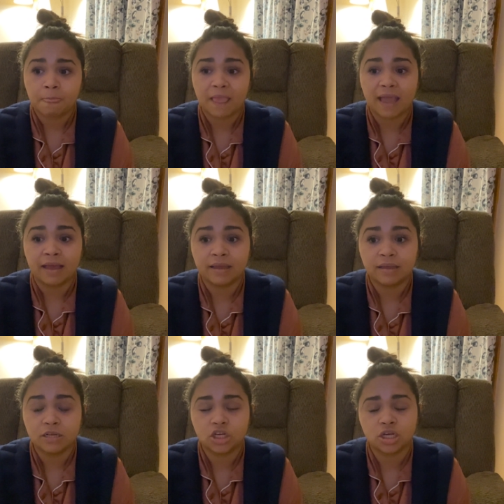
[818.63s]
I
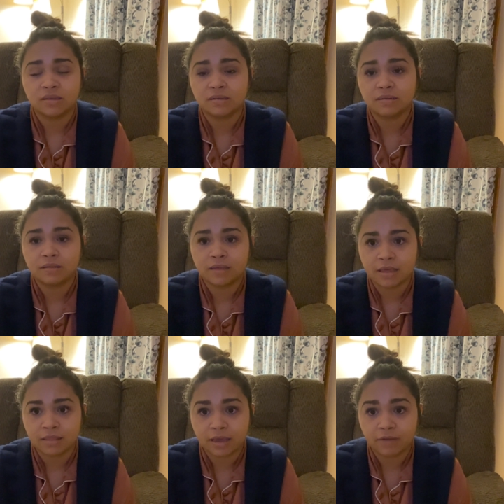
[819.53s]
just think
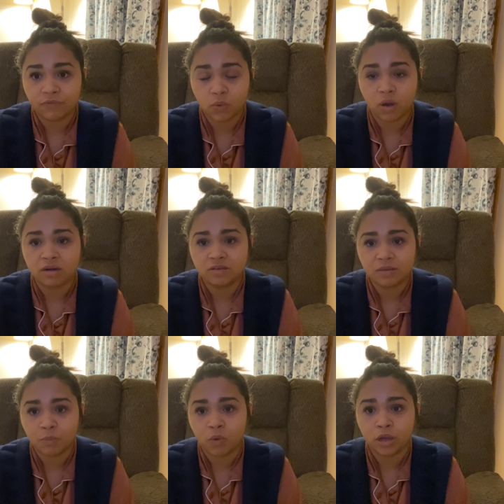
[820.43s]
that if you are
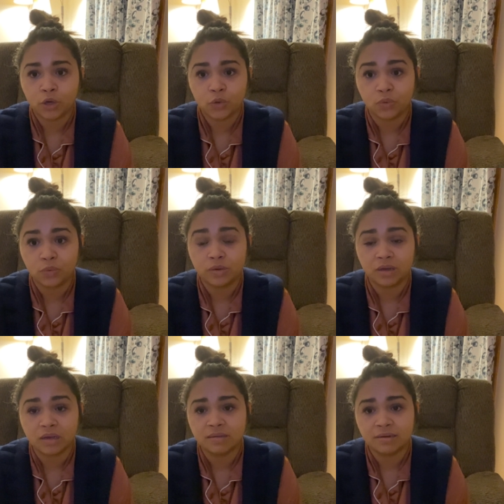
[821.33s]
someone who
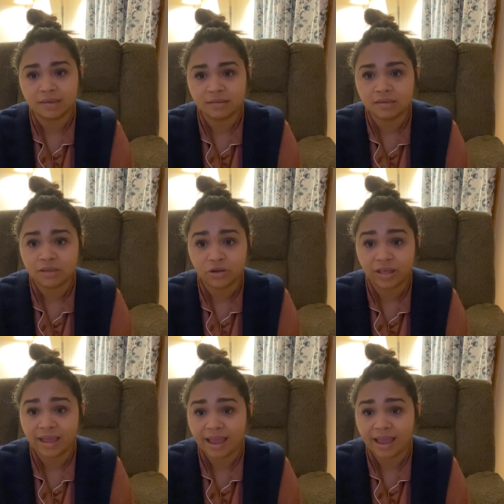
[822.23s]
does necessarily,